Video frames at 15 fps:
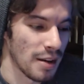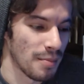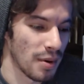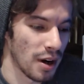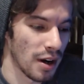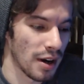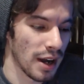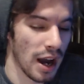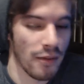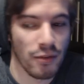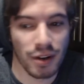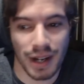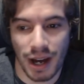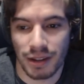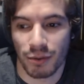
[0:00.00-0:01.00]
But yeah, I've
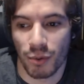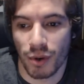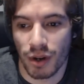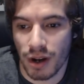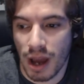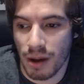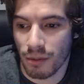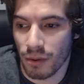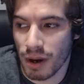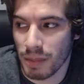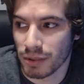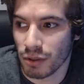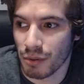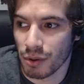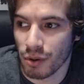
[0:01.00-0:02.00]
already got one uh, one
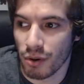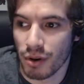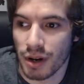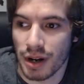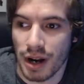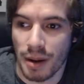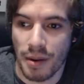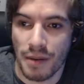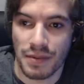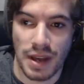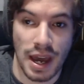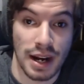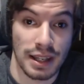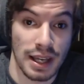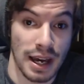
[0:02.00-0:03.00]
episode recorded, and I have to
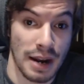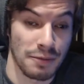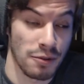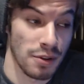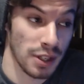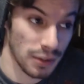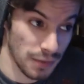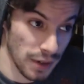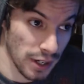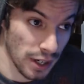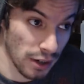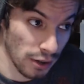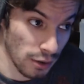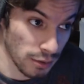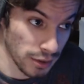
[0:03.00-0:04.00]
edit that after this
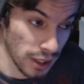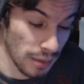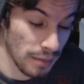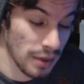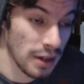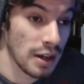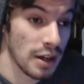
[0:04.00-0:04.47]
video goes up.